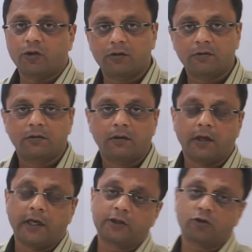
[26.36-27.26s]
on
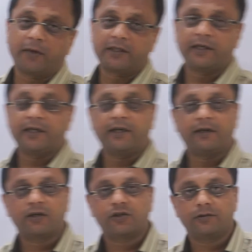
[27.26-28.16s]
electromagnetic
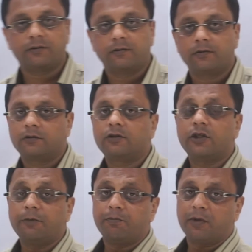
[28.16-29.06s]
induction.
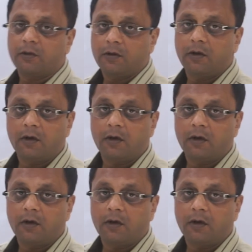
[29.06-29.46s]
Simple.